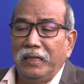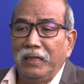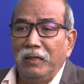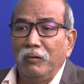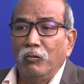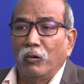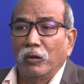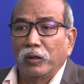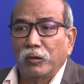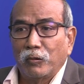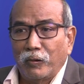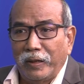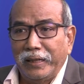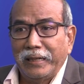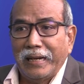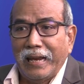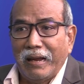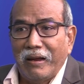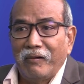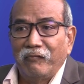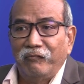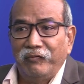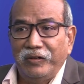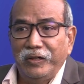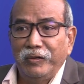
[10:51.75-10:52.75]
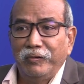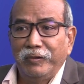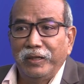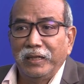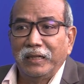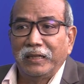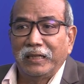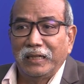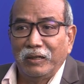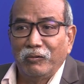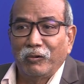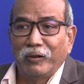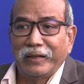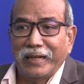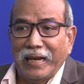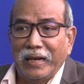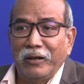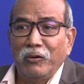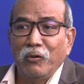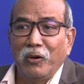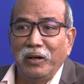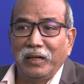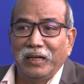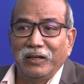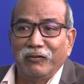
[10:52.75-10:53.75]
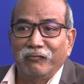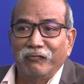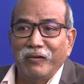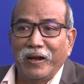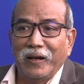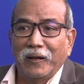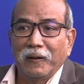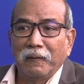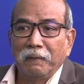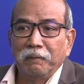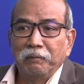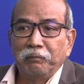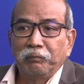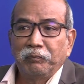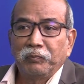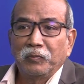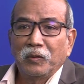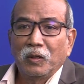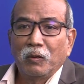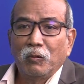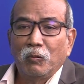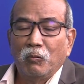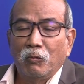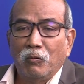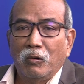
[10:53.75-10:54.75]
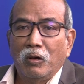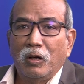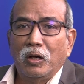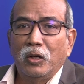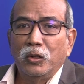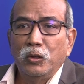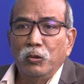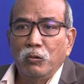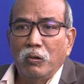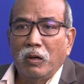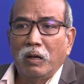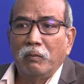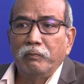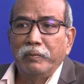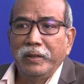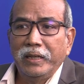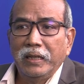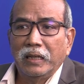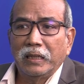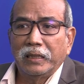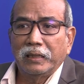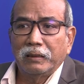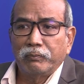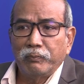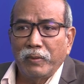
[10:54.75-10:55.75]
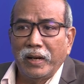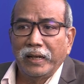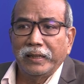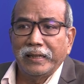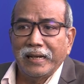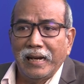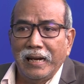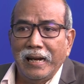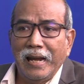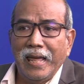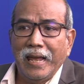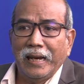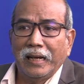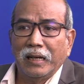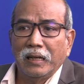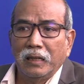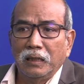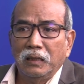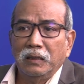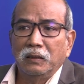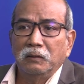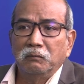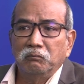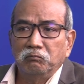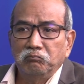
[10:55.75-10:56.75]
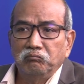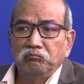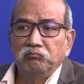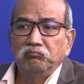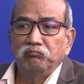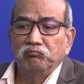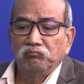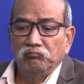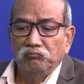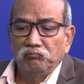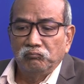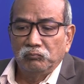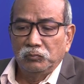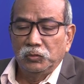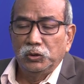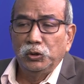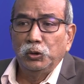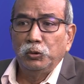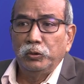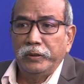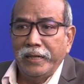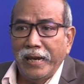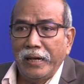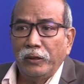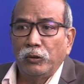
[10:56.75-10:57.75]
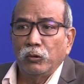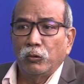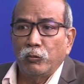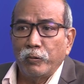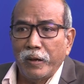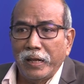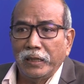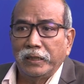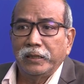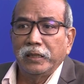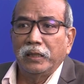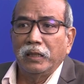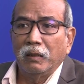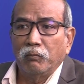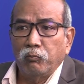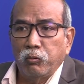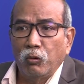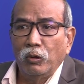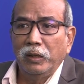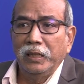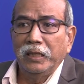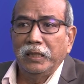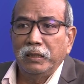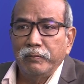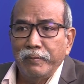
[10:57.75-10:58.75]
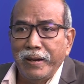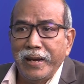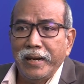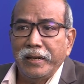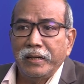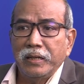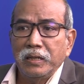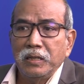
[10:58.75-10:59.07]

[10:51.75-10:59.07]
He was quite furious. He was annoyed, in fact. Oh, you are being a smart aleck. Huh? You dare to question a policeman.